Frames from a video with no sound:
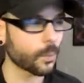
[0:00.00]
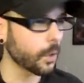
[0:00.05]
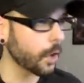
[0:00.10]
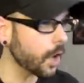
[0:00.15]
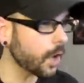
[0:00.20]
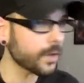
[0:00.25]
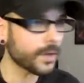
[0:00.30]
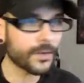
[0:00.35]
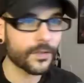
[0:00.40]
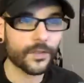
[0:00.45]
We're
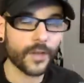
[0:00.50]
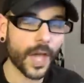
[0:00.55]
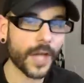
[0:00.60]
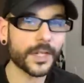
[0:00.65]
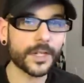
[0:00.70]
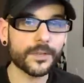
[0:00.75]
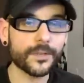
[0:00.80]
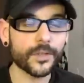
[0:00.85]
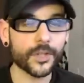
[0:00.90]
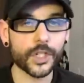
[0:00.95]
all
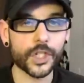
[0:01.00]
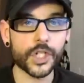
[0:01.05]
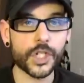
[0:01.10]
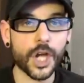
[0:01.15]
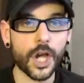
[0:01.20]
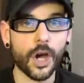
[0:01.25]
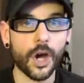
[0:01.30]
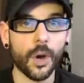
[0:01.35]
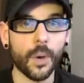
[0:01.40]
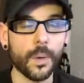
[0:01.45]
excited for the
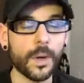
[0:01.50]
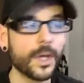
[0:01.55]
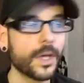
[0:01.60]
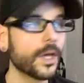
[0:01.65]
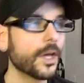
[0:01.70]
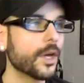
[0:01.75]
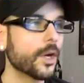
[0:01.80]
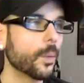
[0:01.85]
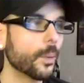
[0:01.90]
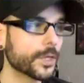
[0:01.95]
show,
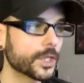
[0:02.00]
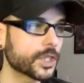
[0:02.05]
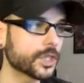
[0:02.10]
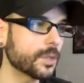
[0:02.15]
which